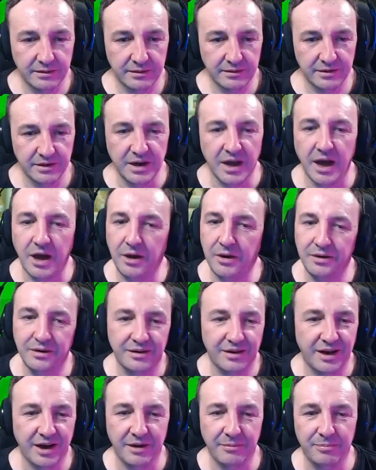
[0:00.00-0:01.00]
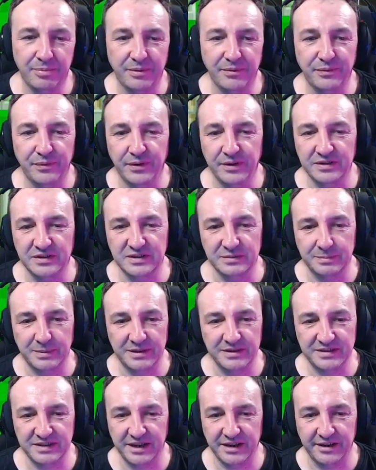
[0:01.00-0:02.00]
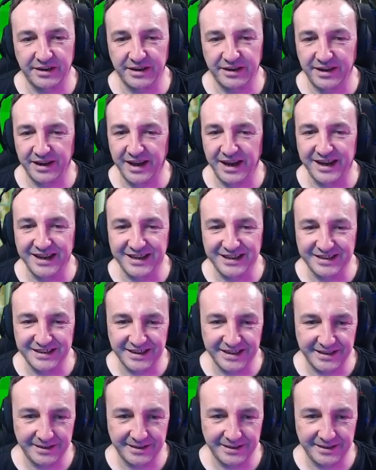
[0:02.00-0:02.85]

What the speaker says: No, I prefer Space Harrier any day.